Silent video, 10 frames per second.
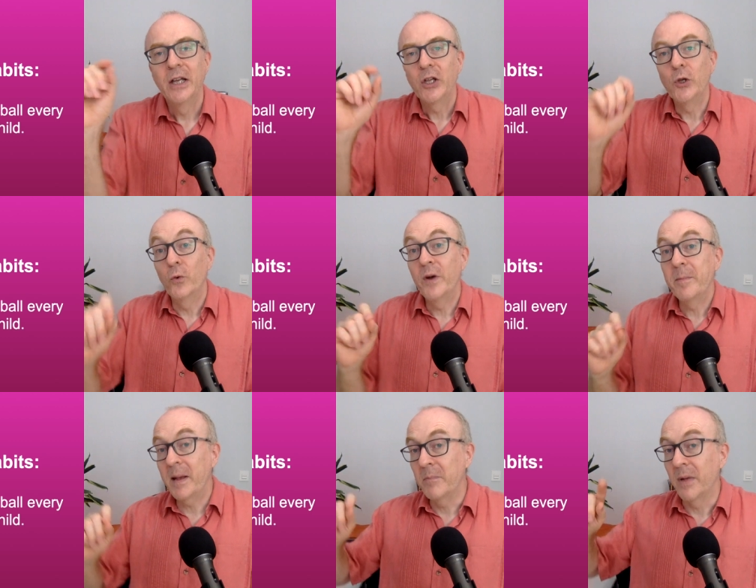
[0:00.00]
You'll
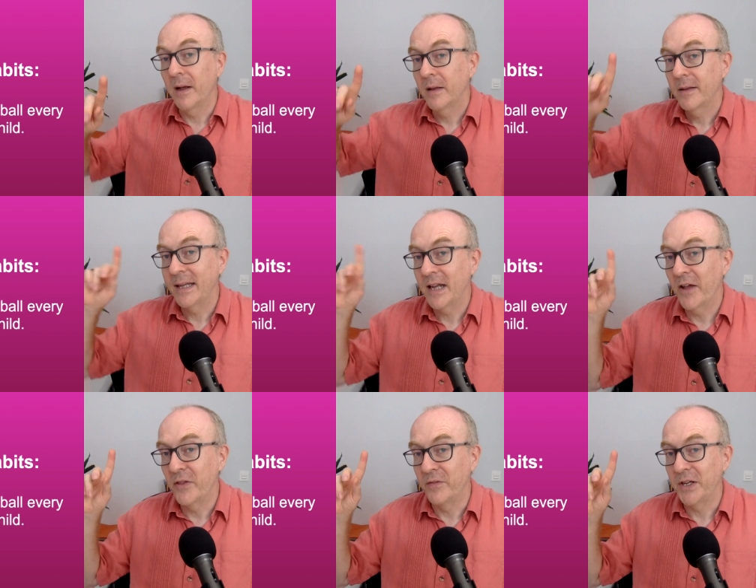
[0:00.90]
remember in
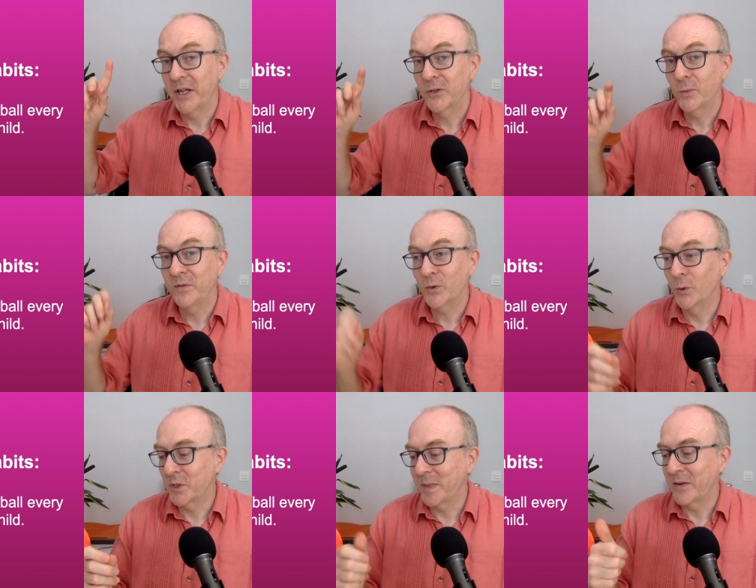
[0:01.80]
other videos we've
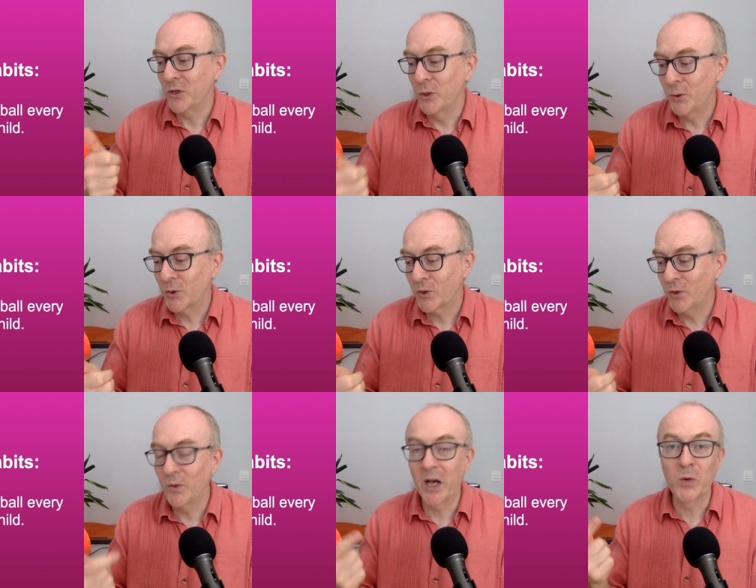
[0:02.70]
talked about used
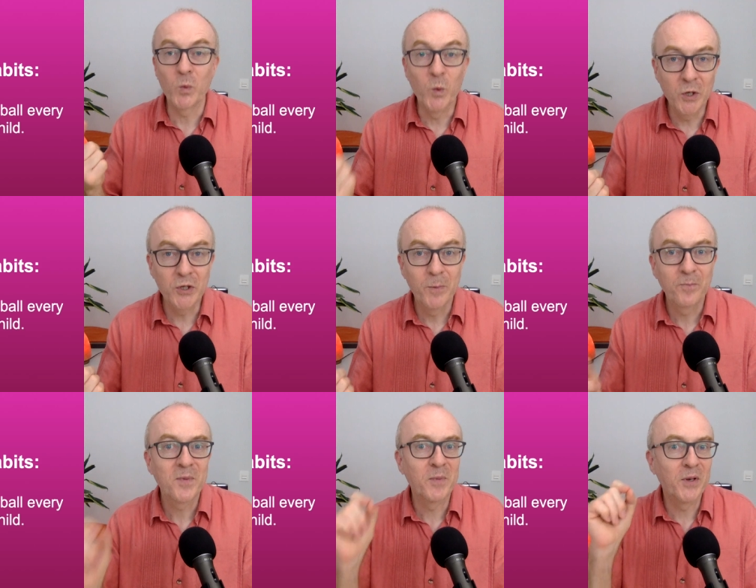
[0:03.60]
to and would,
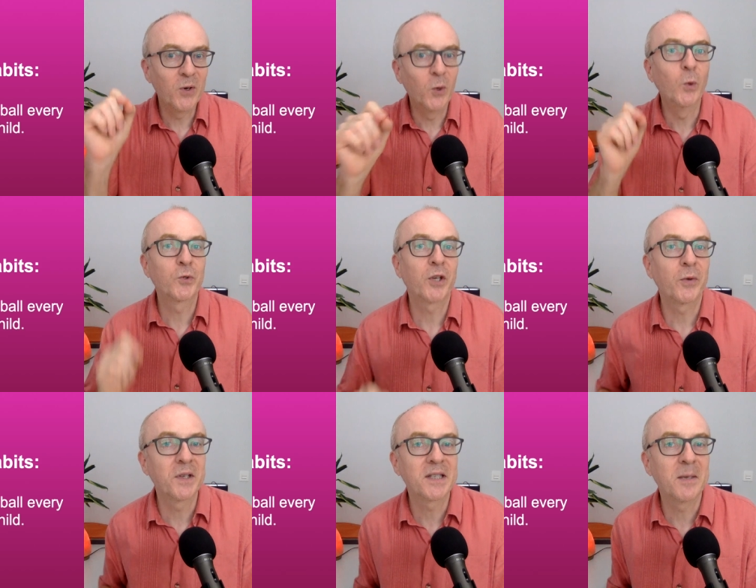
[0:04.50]
but also
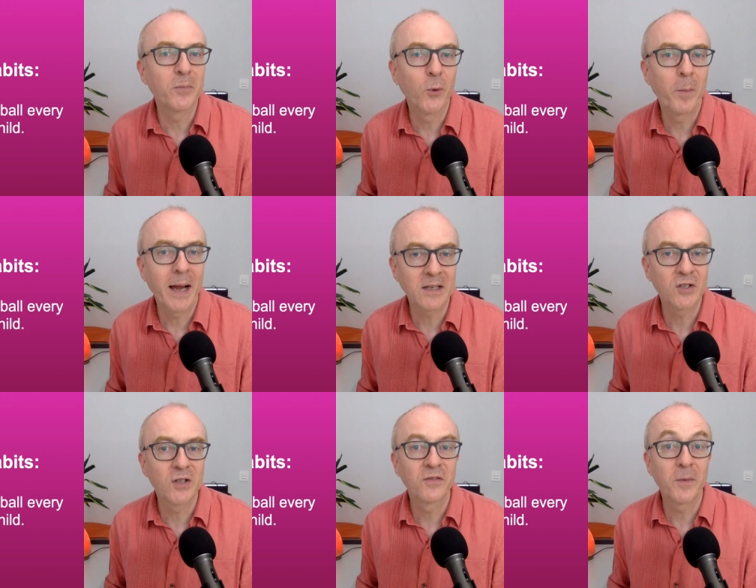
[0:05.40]
the simple
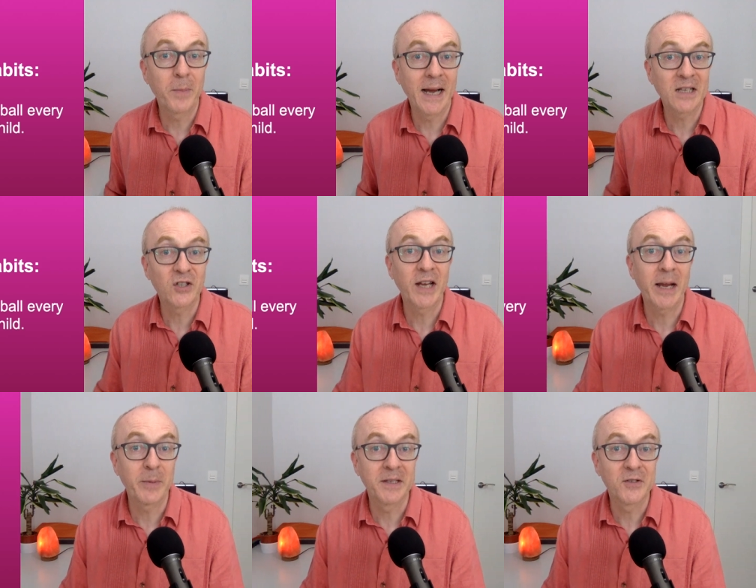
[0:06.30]
past for past
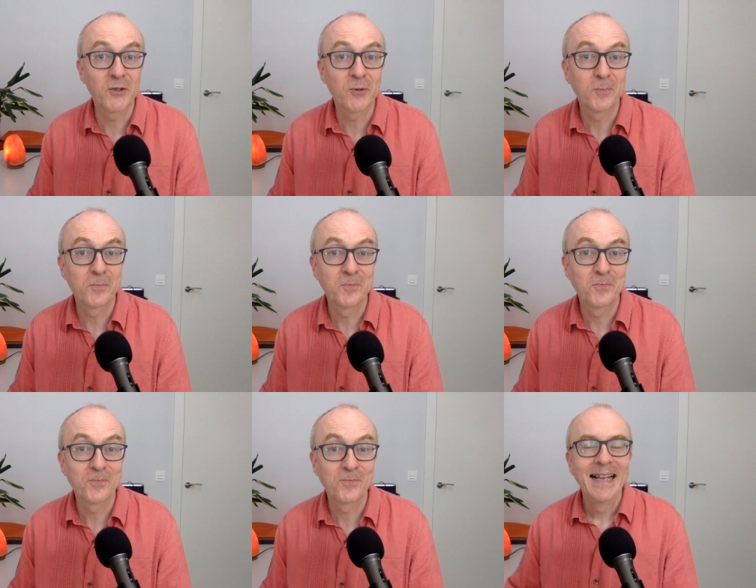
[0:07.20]
habits.
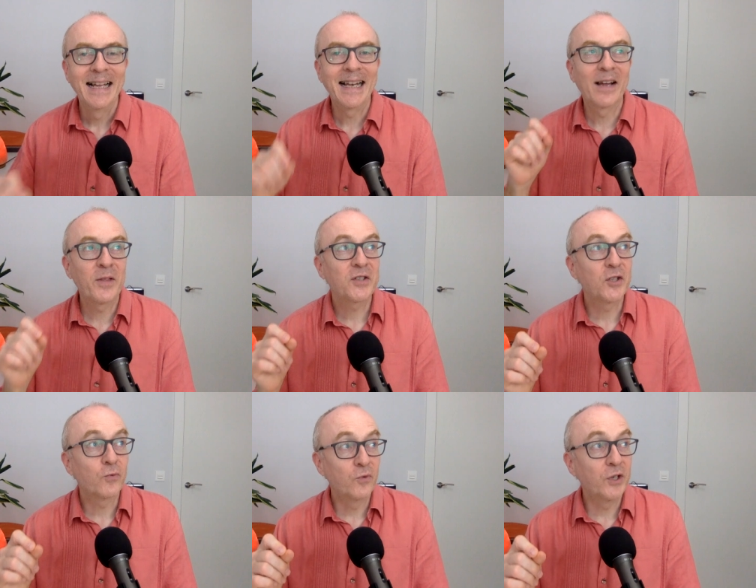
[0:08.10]
Now, this
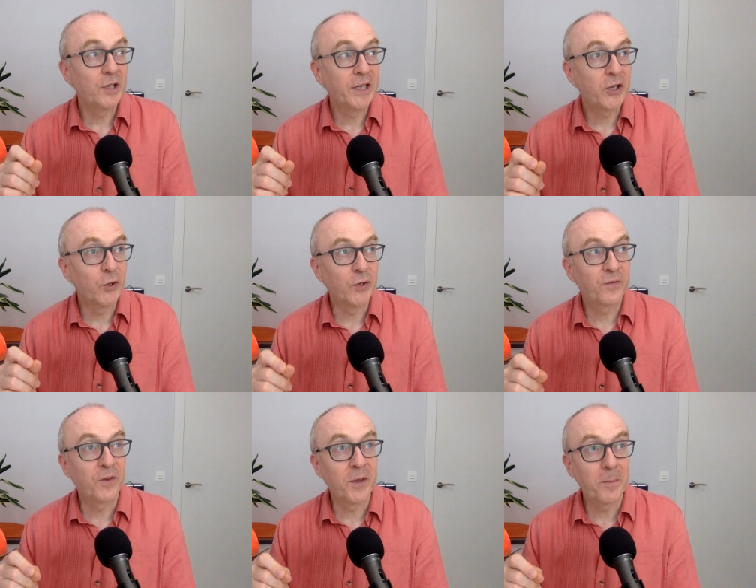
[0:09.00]
is really good
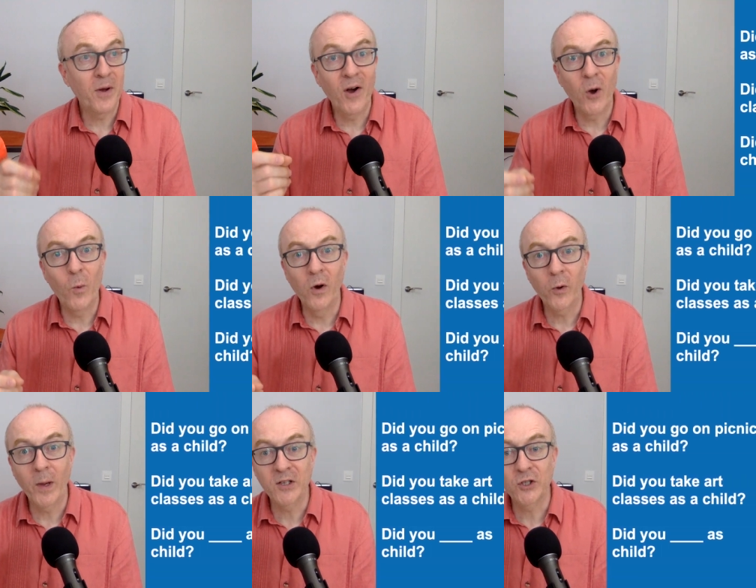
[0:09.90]
for the part one
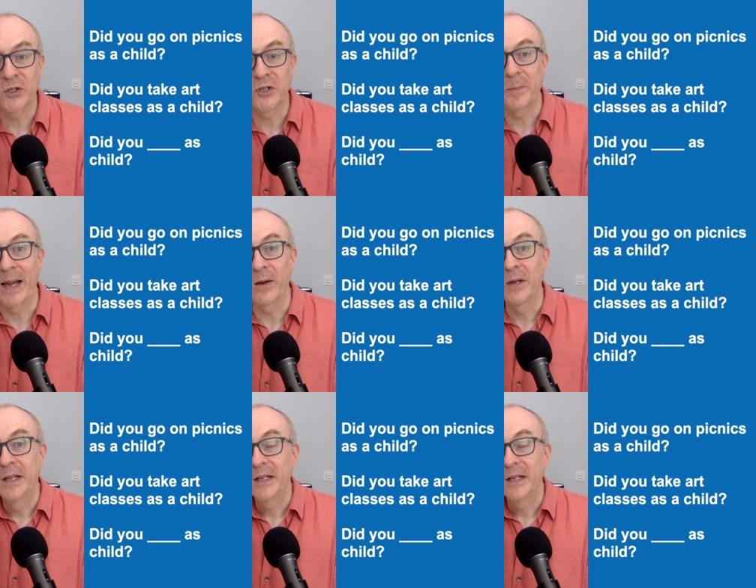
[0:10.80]
questions about,